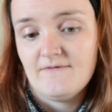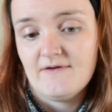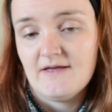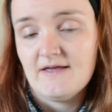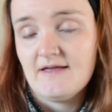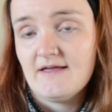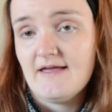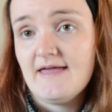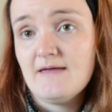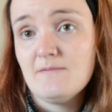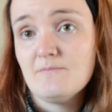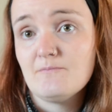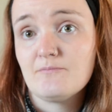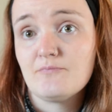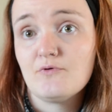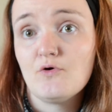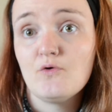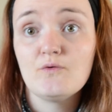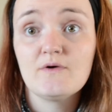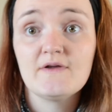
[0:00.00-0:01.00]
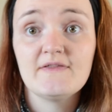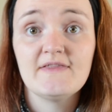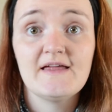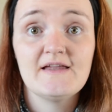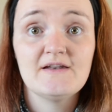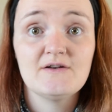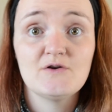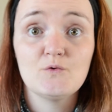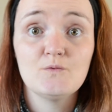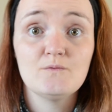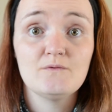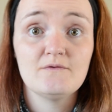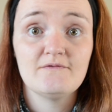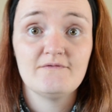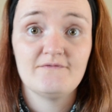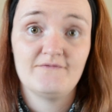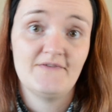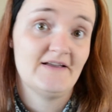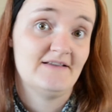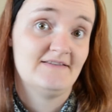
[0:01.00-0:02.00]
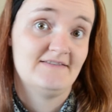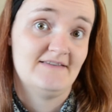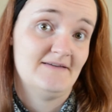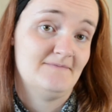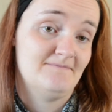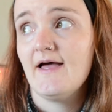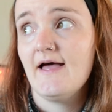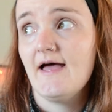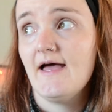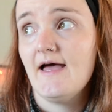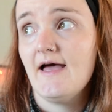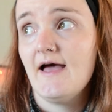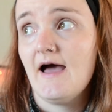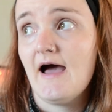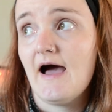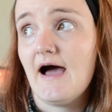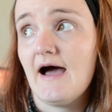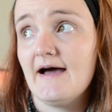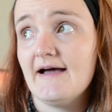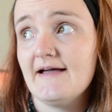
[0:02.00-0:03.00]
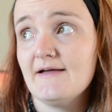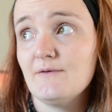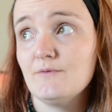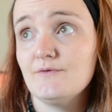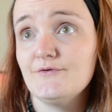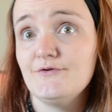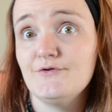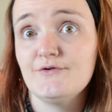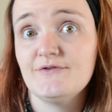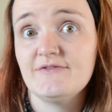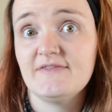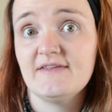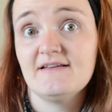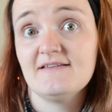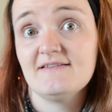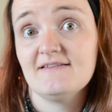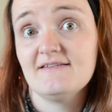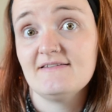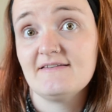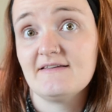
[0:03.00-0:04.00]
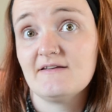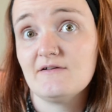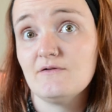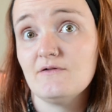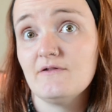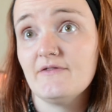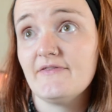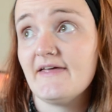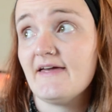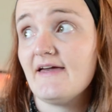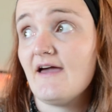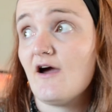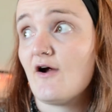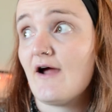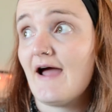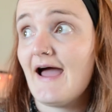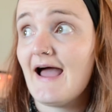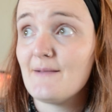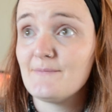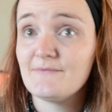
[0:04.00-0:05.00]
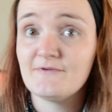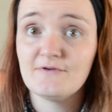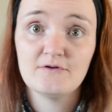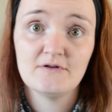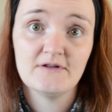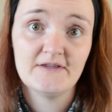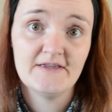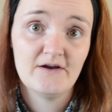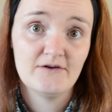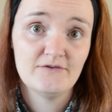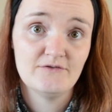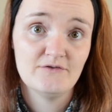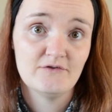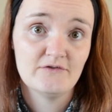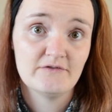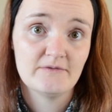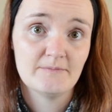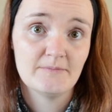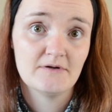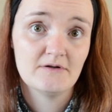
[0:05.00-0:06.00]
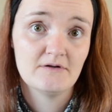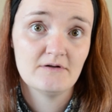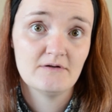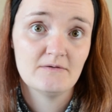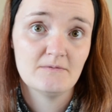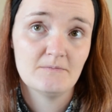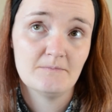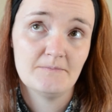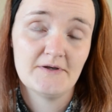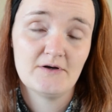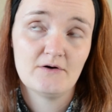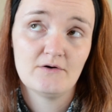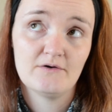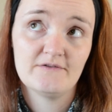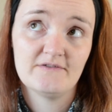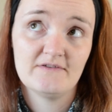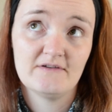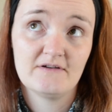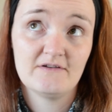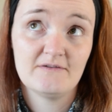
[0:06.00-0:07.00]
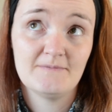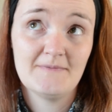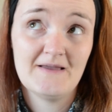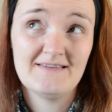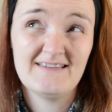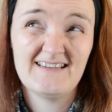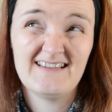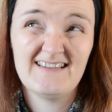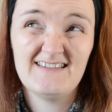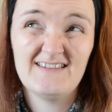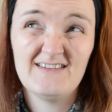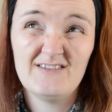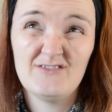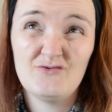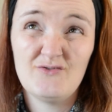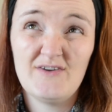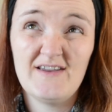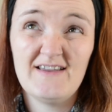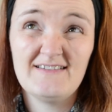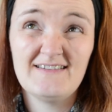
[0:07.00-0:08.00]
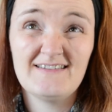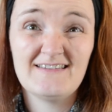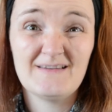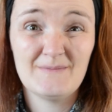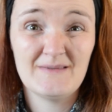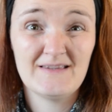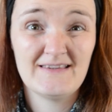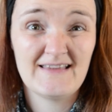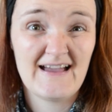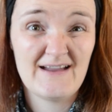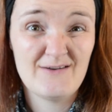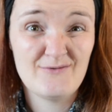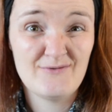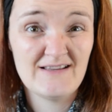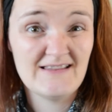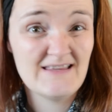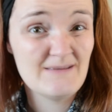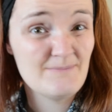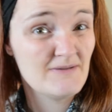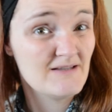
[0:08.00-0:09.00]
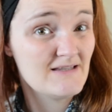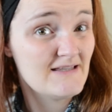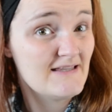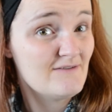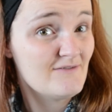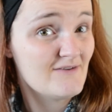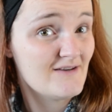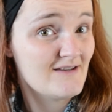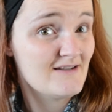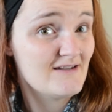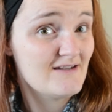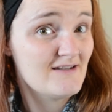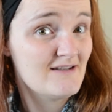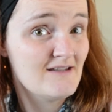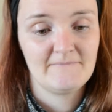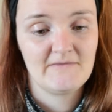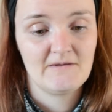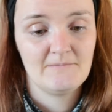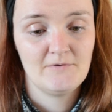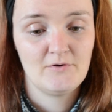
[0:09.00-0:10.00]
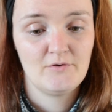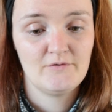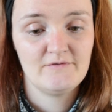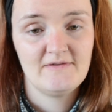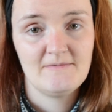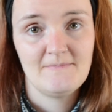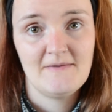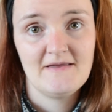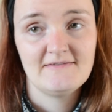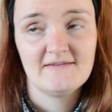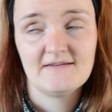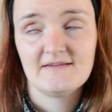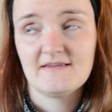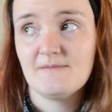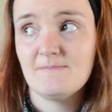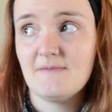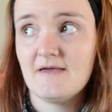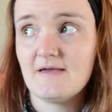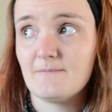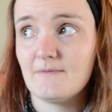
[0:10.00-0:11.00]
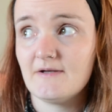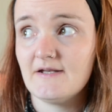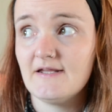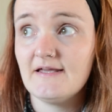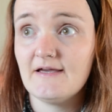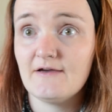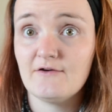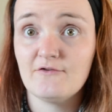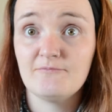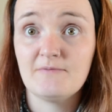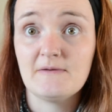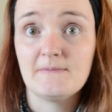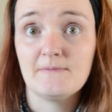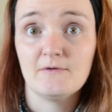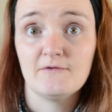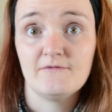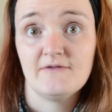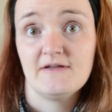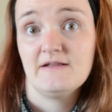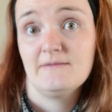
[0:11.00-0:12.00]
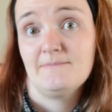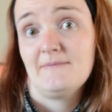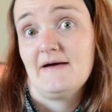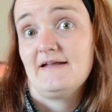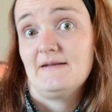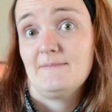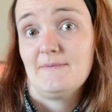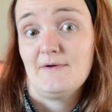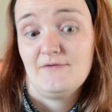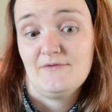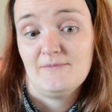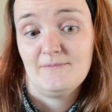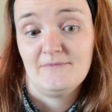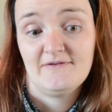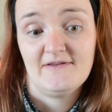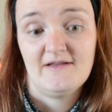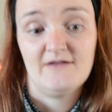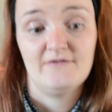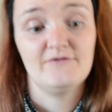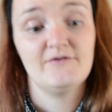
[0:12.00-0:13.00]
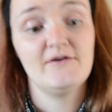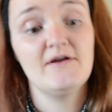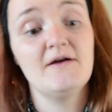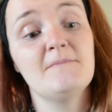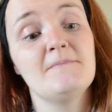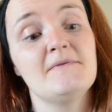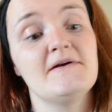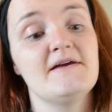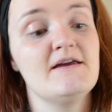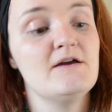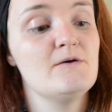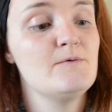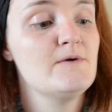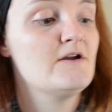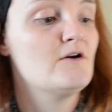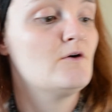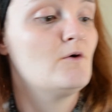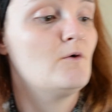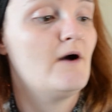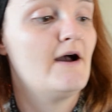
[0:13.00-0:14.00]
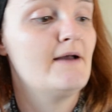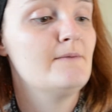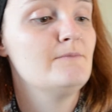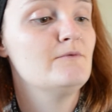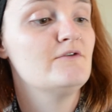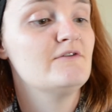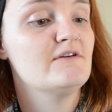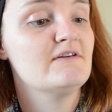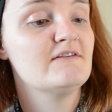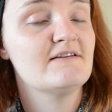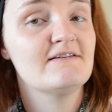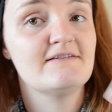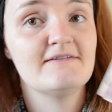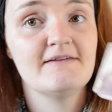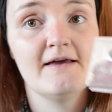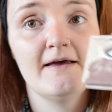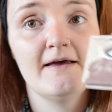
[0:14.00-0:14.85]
it ain't broke, then don't fix it. I will use things until they are absolutely unusable, because the cosmetic industry isn't something that I really believe in, because they basically make money out of people feeling bad about themselves. But here we go, I'm using this